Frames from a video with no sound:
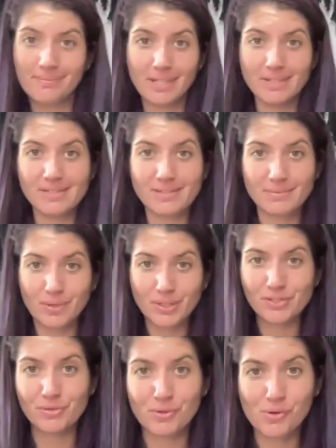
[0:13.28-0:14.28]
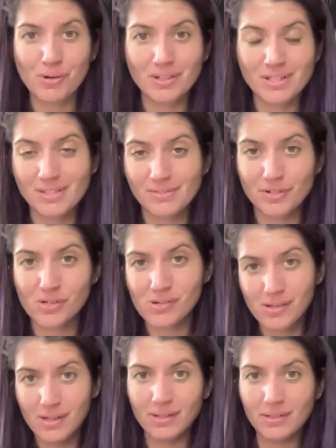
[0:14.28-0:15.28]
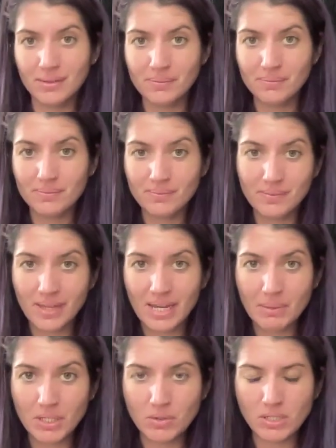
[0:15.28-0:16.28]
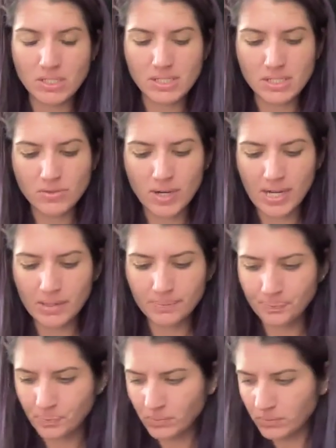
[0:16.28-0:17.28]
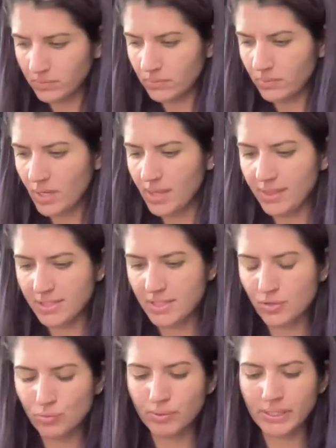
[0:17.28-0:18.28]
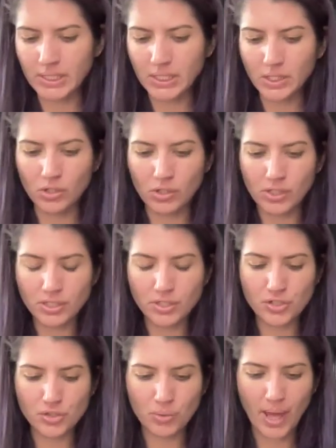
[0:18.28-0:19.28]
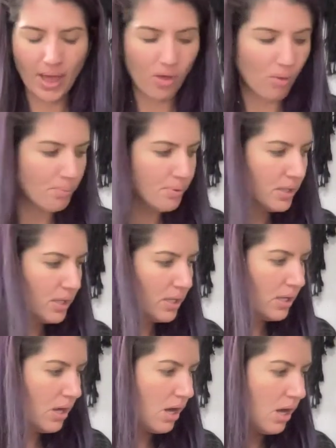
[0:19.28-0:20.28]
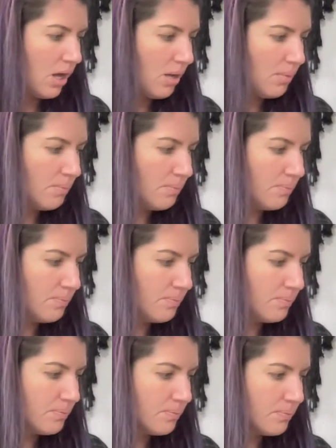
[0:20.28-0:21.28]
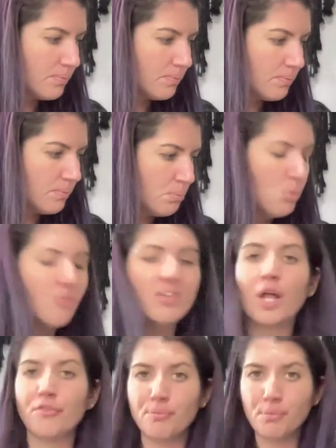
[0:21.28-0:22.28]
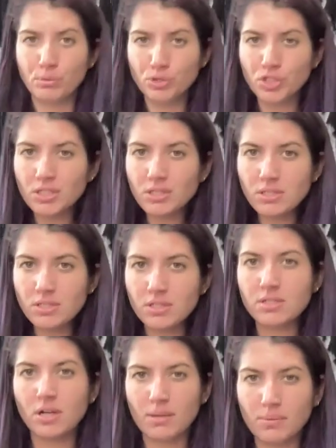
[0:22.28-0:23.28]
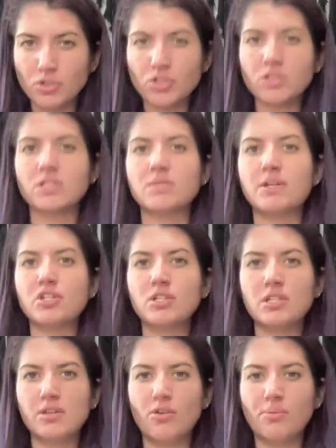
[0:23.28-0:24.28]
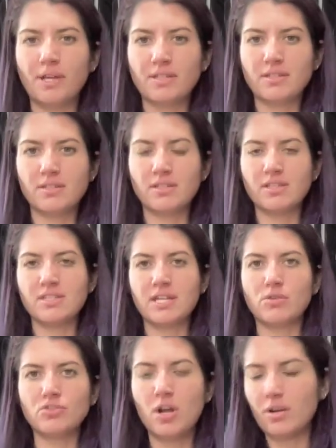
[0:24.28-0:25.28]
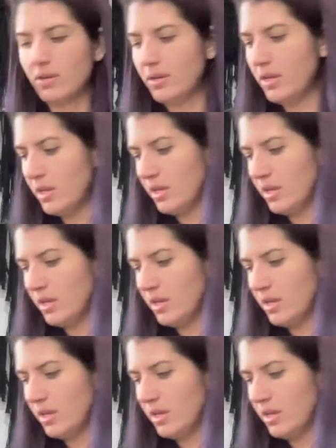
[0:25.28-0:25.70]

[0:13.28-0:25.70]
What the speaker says: else. We're just going to record this for anybody who needs this right now. This is really good to help move a lot of emotions, stuck emotions, especially in the solar plexus and the sacral chakra.